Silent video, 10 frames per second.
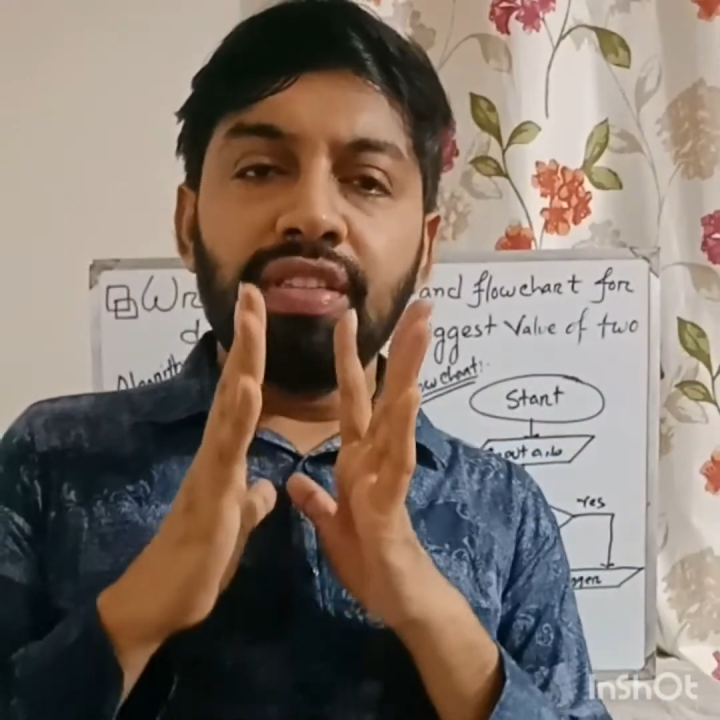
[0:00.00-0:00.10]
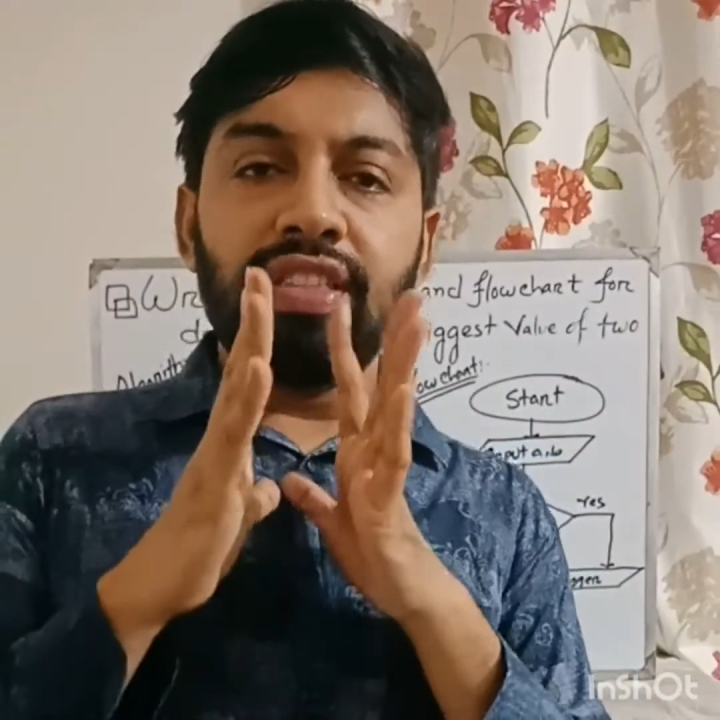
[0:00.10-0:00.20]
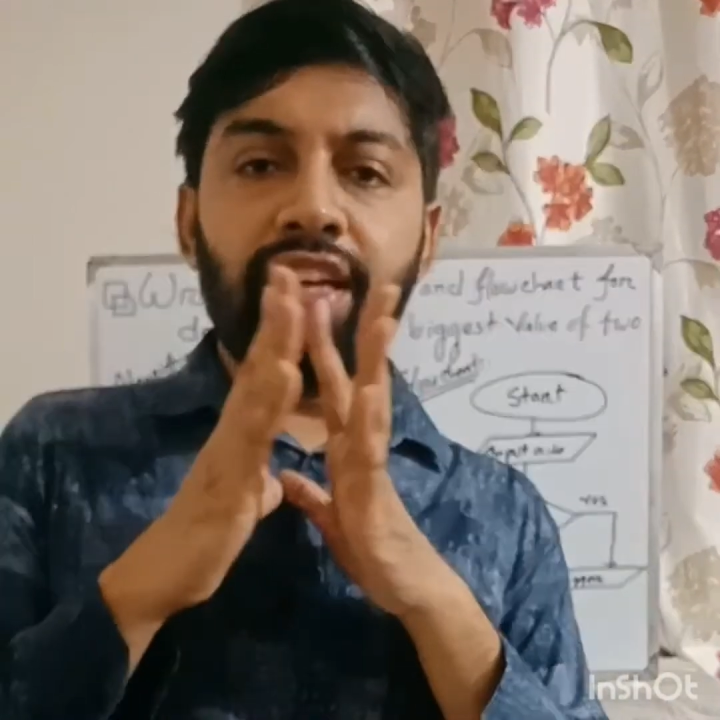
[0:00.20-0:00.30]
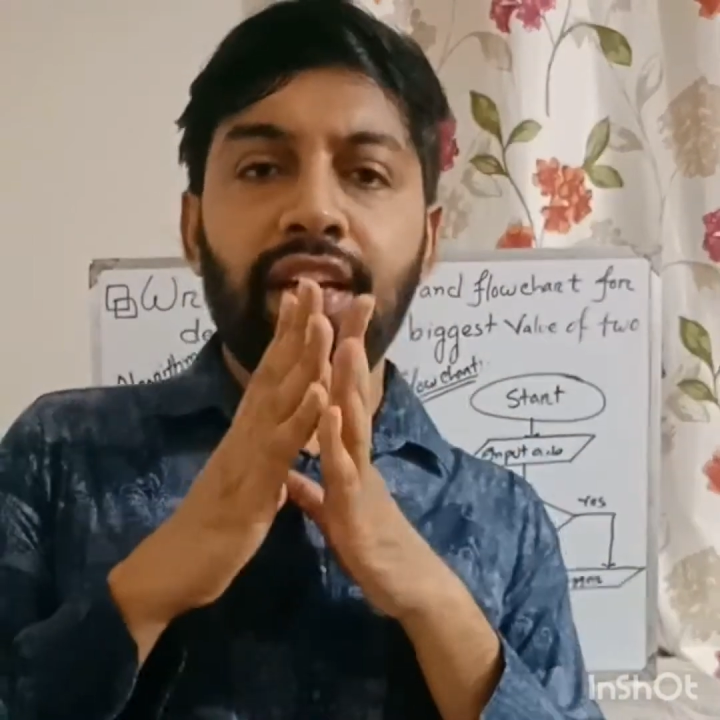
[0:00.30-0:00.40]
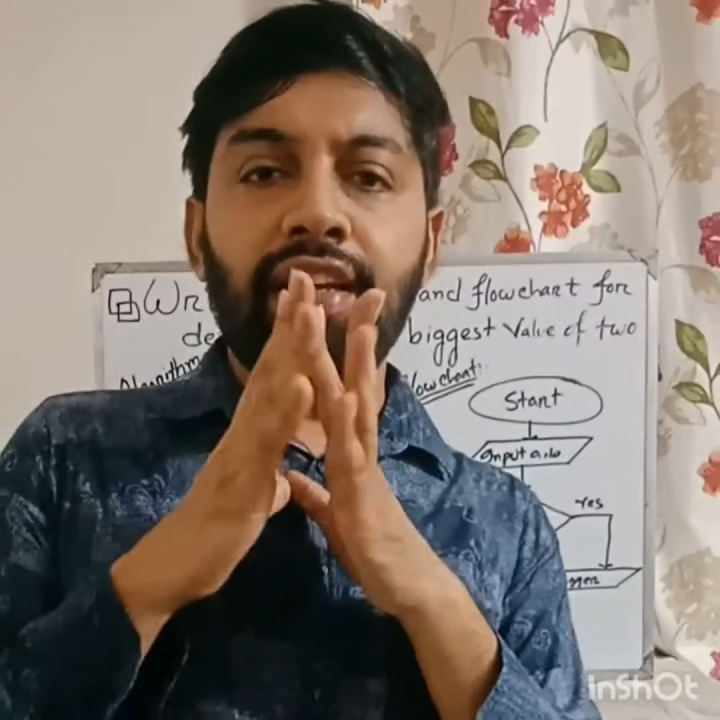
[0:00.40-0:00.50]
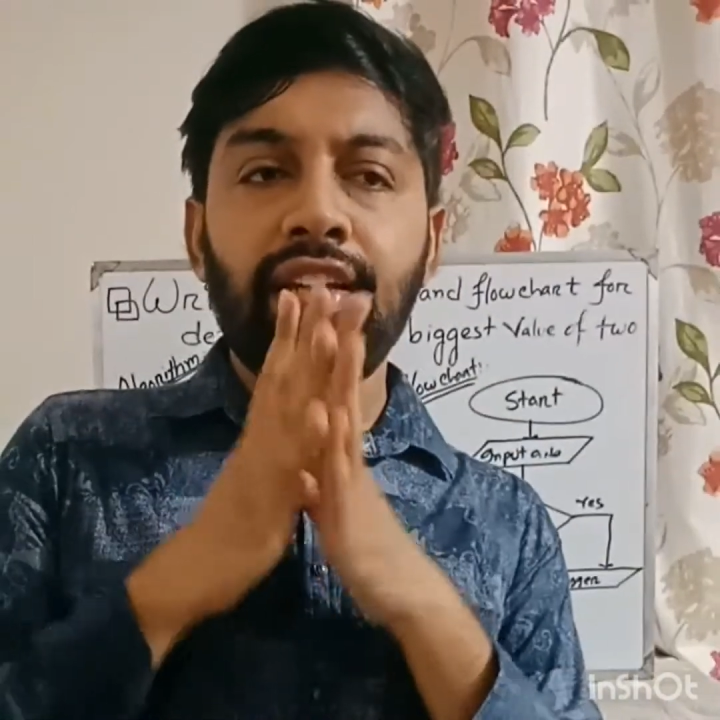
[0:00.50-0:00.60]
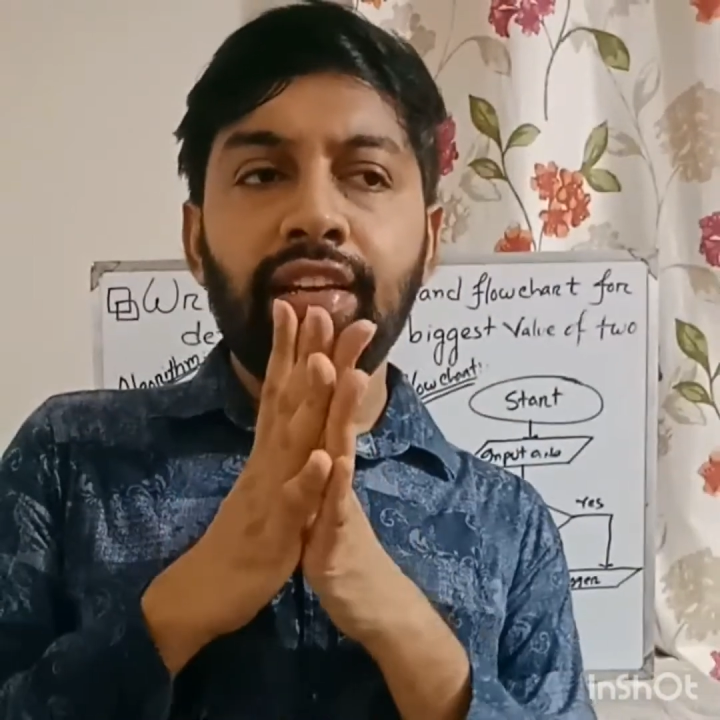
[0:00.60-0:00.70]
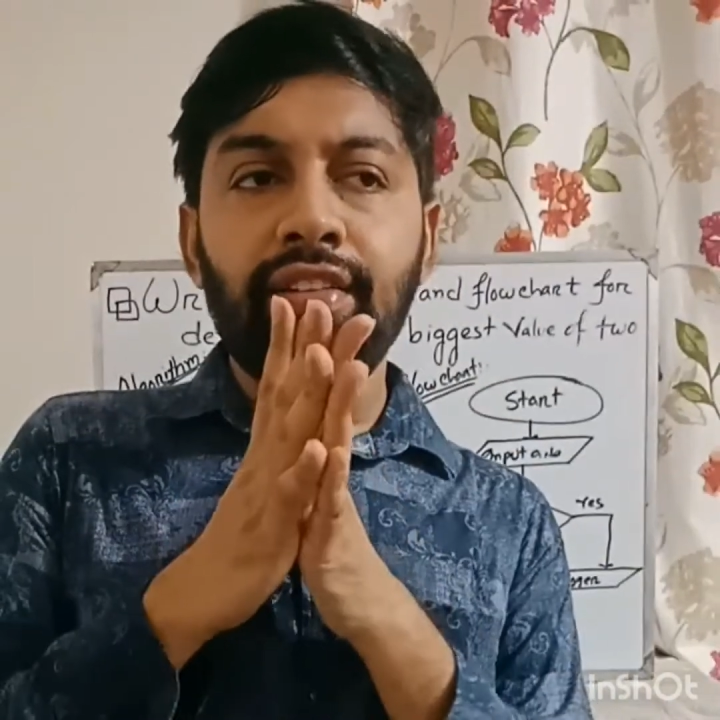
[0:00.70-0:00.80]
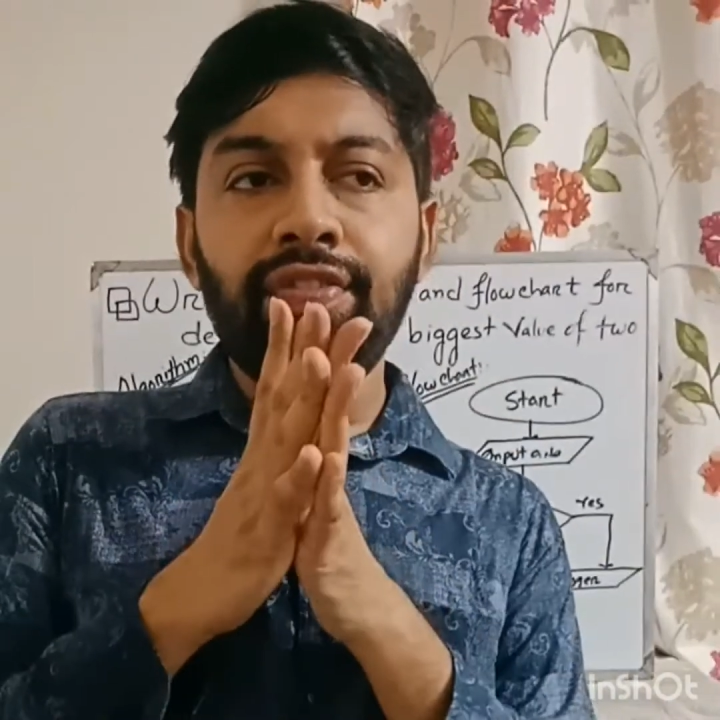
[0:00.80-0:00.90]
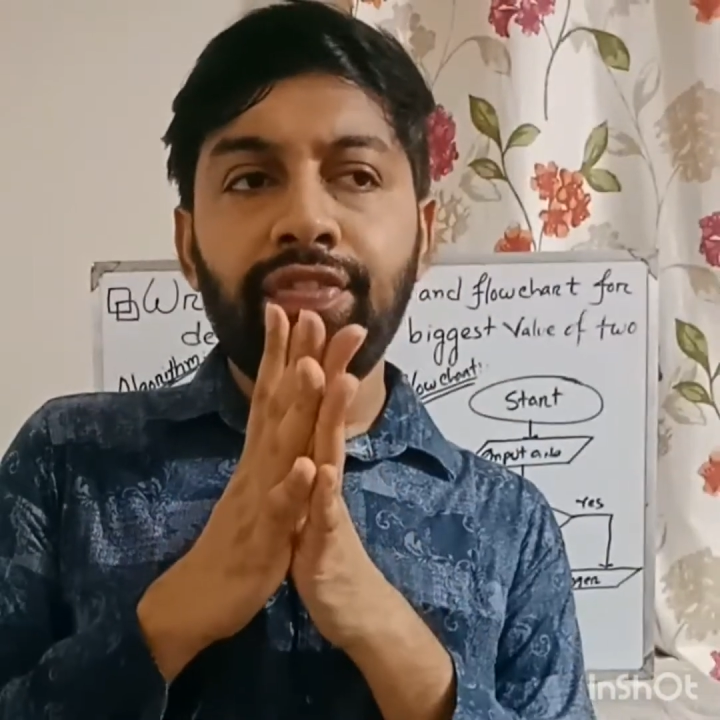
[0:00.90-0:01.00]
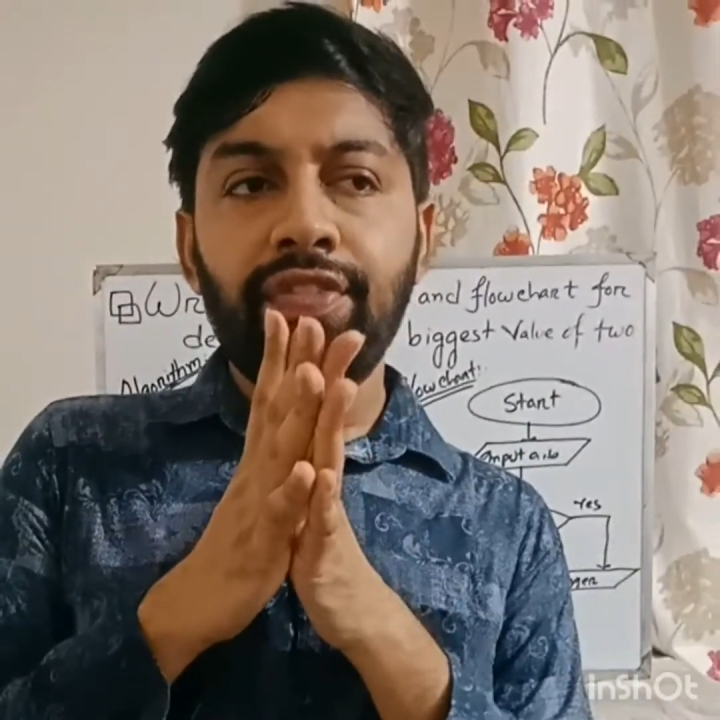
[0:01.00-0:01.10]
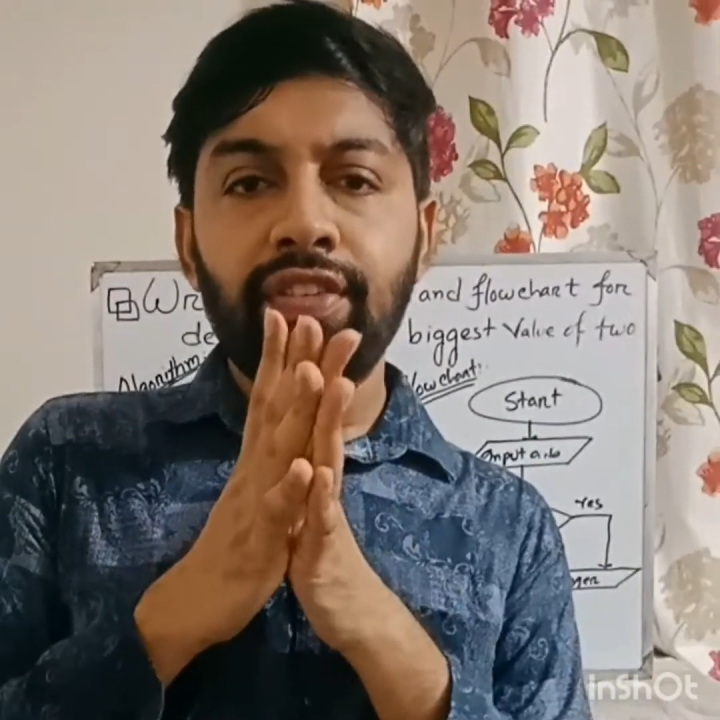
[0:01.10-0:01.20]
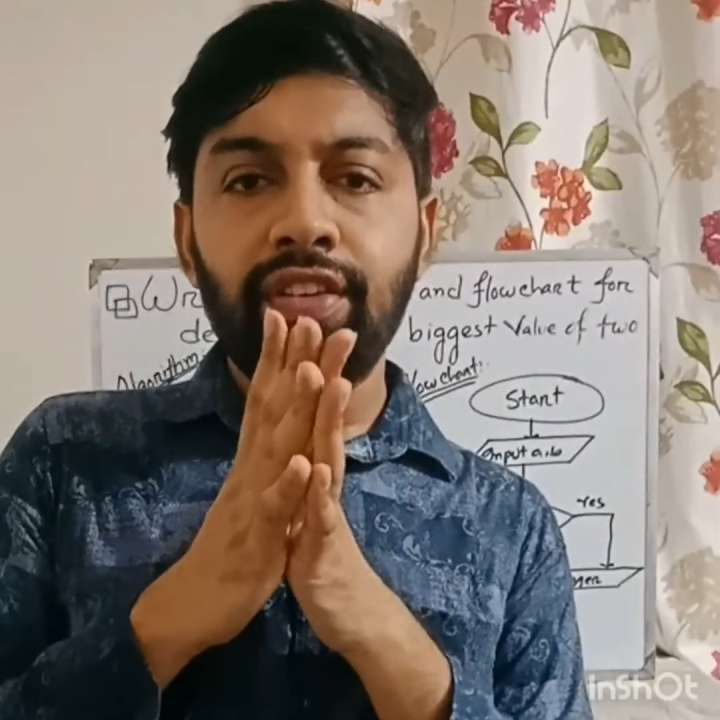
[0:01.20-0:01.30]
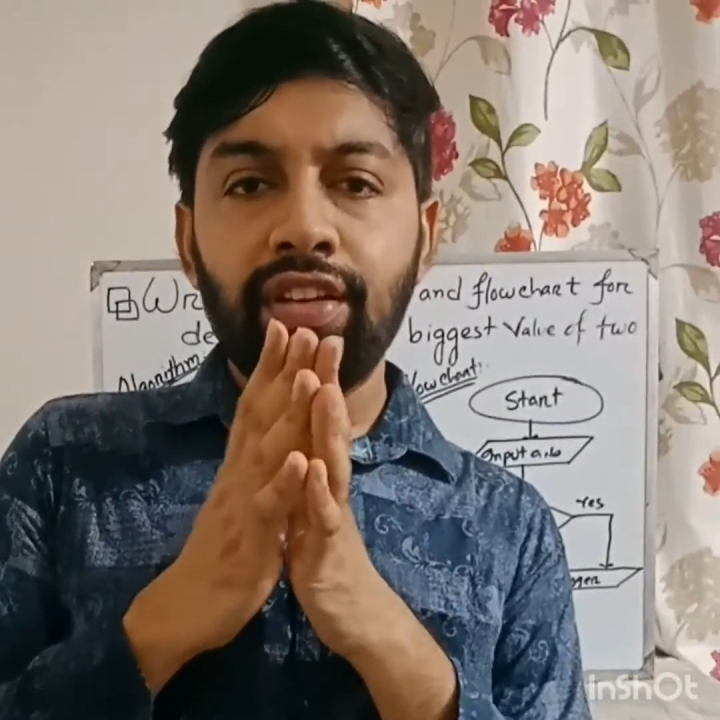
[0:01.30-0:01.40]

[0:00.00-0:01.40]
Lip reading: that if